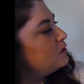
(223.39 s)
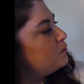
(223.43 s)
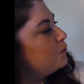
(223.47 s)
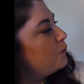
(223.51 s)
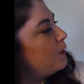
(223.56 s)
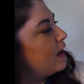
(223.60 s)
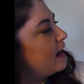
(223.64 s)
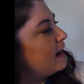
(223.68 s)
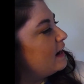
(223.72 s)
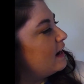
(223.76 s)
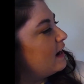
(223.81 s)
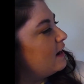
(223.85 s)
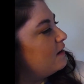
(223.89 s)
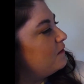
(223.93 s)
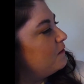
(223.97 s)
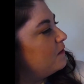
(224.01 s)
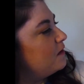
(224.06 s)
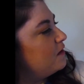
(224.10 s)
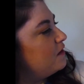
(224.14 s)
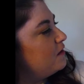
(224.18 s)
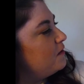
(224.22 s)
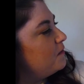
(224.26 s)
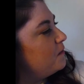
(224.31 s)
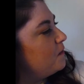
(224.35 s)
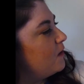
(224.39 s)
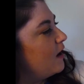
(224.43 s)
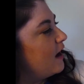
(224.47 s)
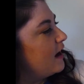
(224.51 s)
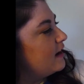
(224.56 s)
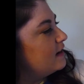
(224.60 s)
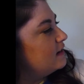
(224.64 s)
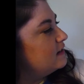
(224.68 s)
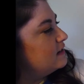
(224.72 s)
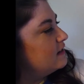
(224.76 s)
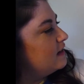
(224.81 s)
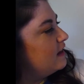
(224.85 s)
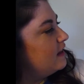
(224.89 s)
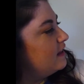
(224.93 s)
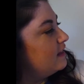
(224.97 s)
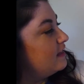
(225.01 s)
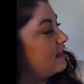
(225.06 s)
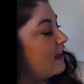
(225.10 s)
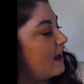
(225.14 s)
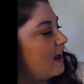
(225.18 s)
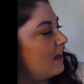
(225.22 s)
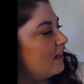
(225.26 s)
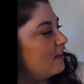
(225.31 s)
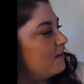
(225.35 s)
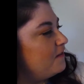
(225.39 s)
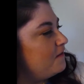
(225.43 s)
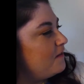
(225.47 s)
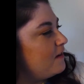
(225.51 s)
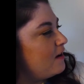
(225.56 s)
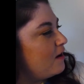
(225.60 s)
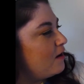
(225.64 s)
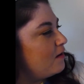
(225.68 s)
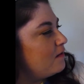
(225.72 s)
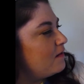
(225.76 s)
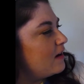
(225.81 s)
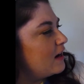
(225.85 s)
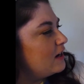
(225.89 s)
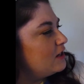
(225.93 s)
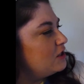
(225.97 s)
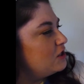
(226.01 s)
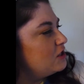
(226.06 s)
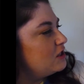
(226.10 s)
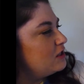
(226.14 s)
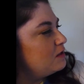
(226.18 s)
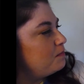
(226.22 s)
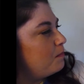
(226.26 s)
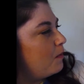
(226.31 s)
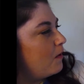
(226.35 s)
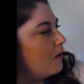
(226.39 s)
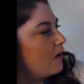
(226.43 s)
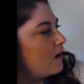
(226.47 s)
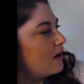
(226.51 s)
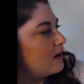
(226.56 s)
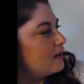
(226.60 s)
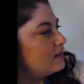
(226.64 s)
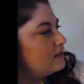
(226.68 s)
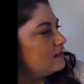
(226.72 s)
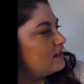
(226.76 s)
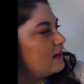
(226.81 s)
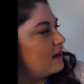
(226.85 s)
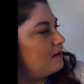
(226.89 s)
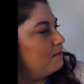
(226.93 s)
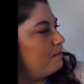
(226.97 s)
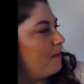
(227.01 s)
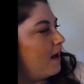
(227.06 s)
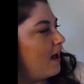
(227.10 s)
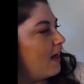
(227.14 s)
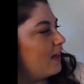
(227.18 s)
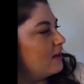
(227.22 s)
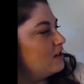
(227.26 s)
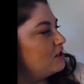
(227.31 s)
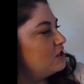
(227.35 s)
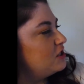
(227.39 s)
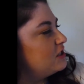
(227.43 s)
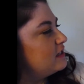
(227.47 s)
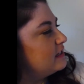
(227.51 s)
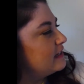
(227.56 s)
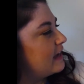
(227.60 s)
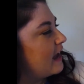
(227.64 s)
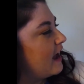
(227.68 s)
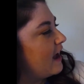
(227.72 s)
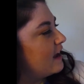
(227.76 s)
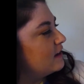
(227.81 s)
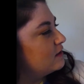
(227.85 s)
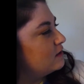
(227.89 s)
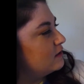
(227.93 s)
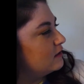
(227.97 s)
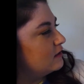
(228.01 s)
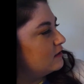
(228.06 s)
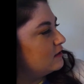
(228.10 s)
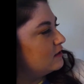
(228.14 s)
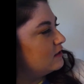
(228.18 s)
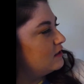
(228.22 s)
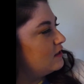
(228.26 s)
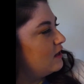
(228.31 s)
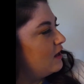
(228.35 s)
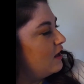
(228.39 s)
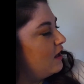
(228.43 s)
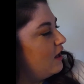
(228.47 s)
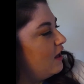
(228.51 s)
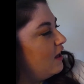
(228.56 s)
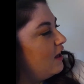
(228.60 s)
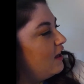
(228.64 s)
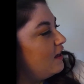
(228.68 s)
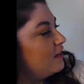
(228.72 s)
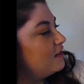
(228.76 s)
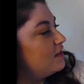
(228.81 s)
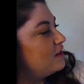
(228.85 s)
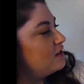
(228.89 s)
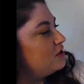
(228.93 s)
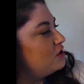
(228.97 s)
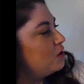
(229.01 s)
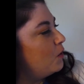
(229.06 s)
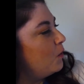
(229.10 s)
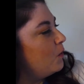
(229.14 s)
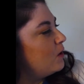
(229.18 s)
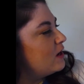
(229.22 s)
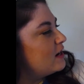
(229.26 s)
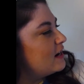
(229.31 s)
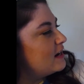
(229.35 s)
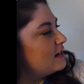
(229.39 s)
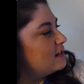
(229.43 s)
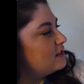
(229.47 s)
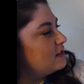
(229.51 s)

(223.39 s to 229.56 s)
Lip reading: waited for their friend. The elephant arranged his pawns and polished his castles. The tortoise